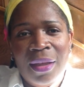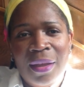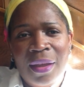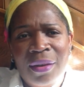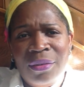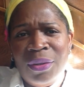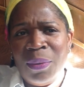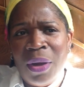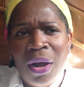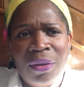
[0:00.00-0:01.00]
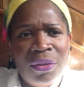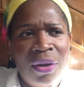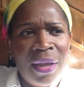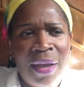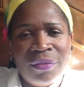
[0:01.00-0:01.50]
I don't know how
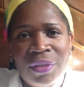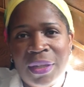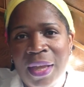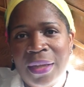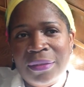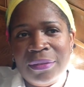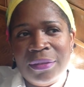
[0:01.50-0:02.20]
long after that.